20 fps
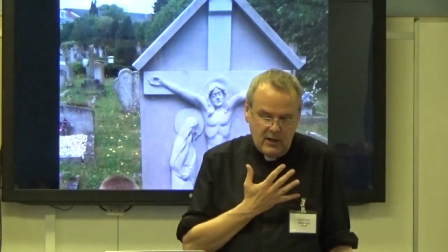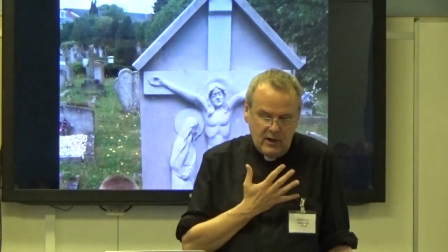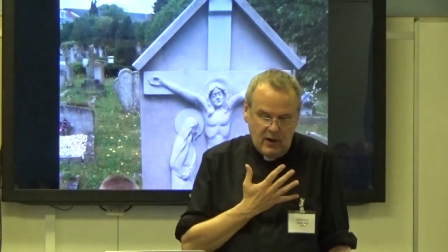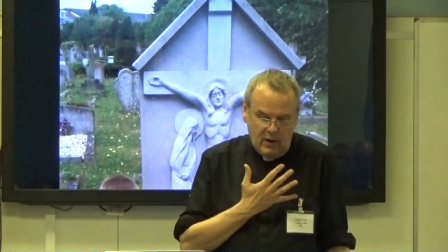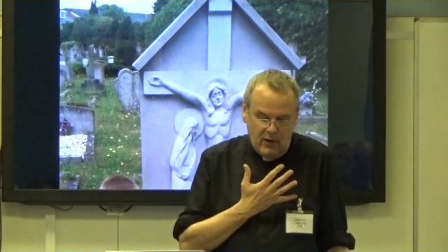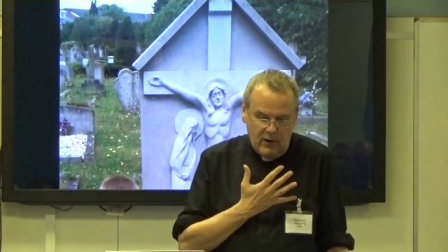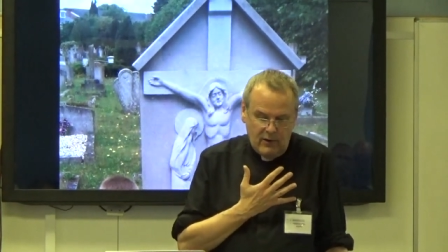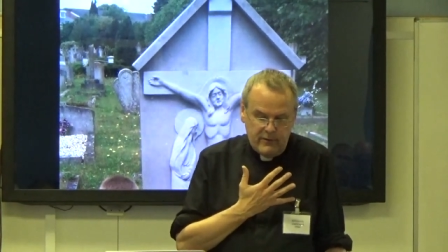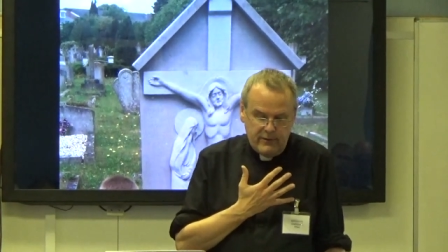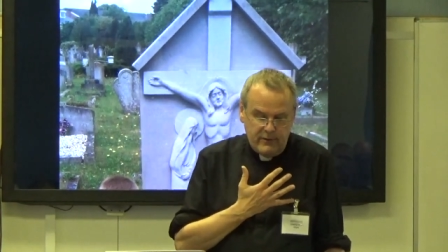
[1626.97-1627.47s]

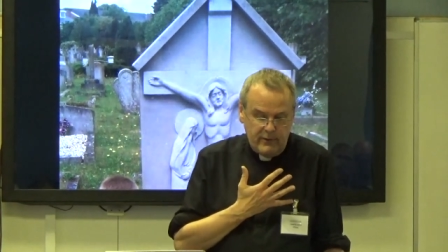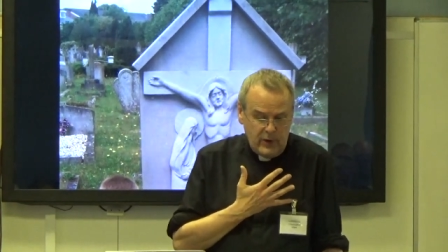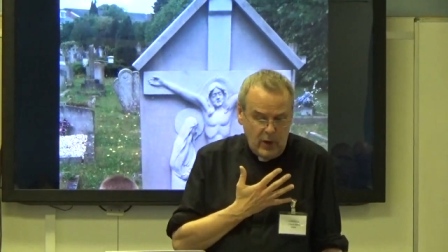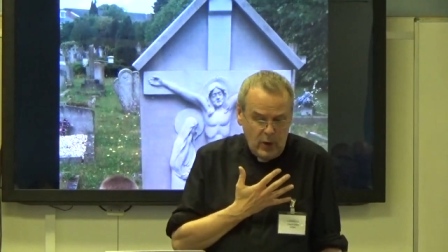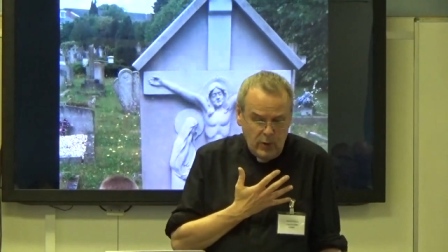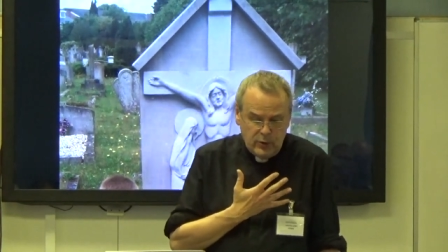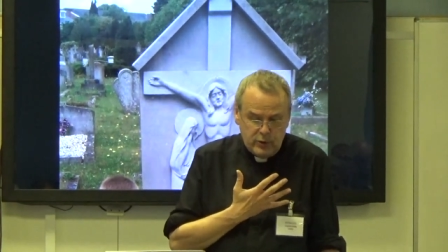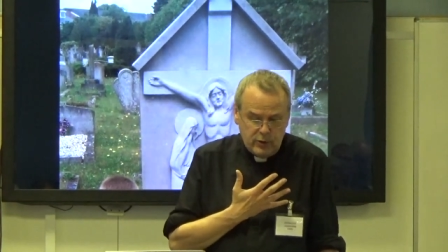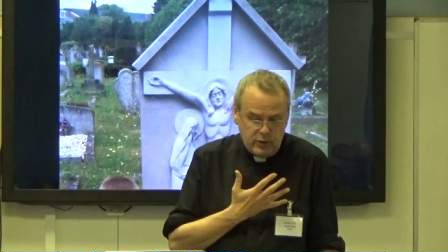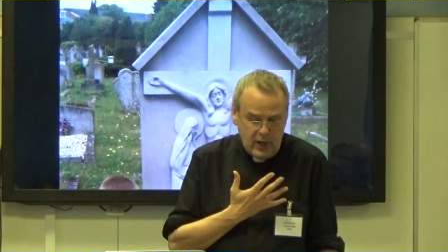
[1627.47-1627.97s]
of
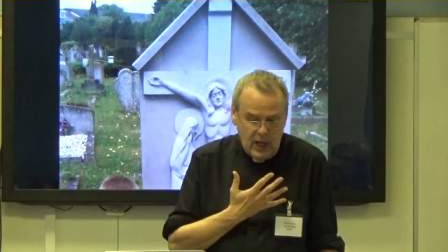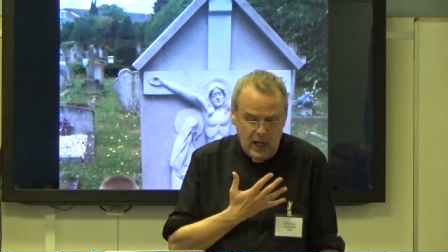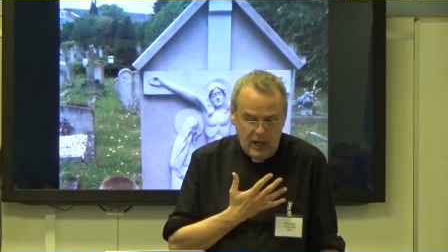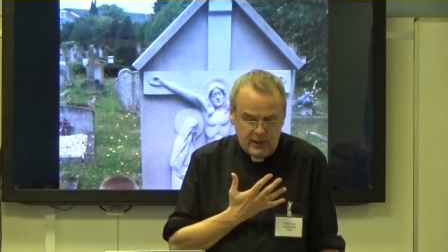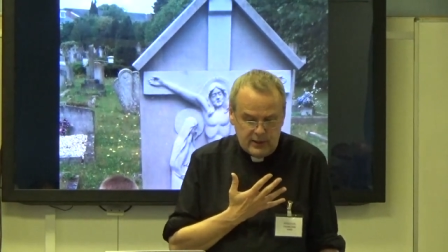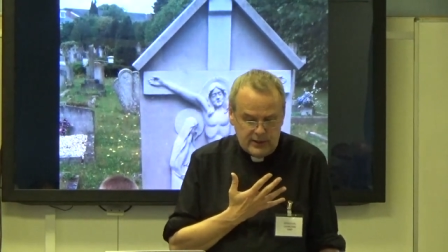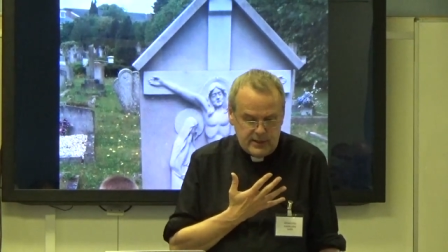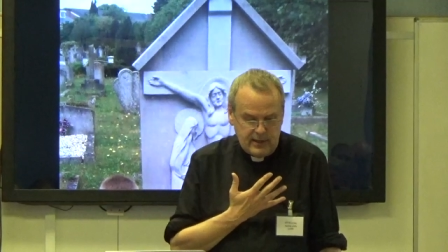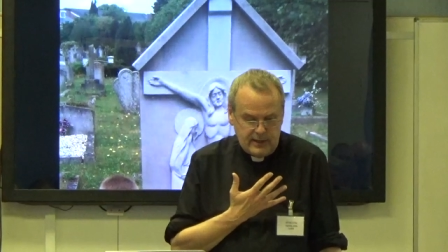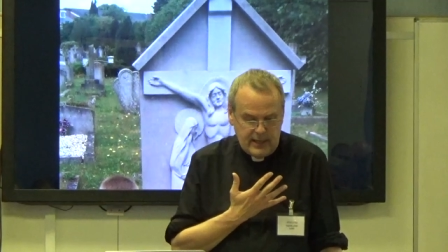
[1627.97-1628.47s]
local
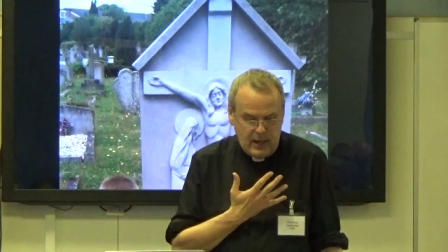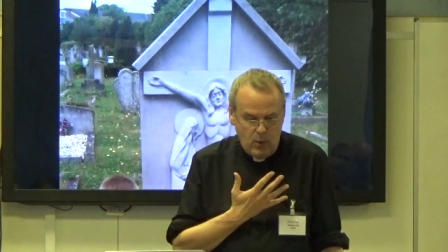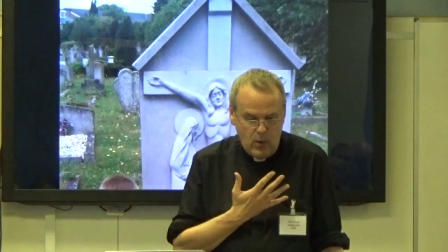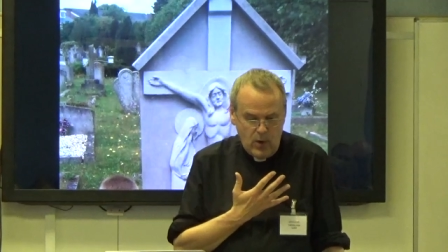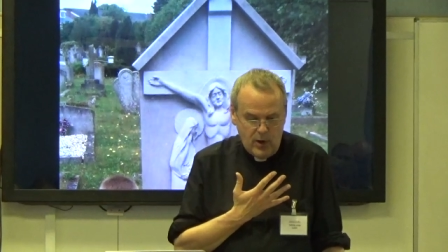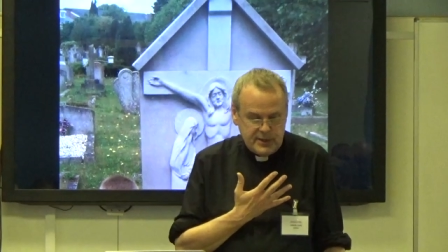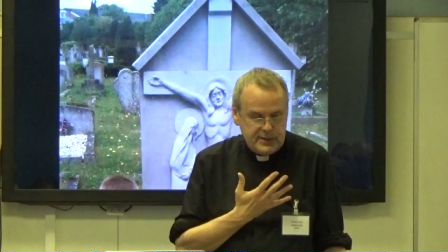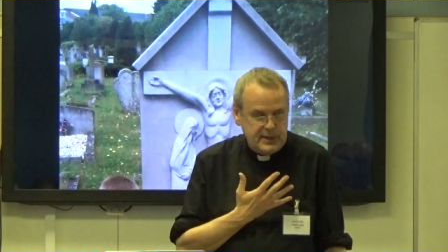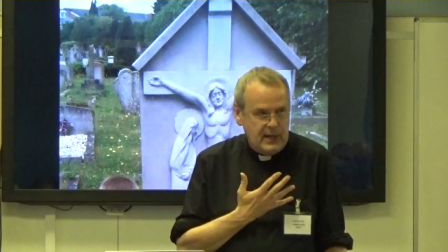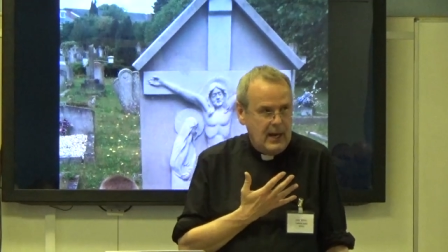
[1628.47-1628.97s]
cult that there
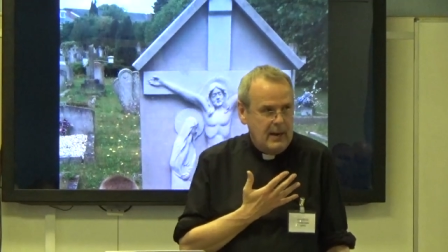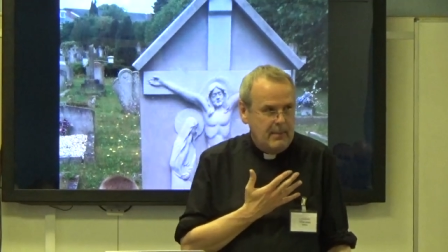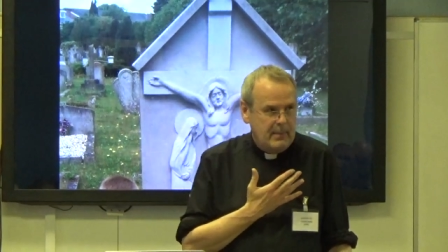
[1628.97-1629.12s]
was.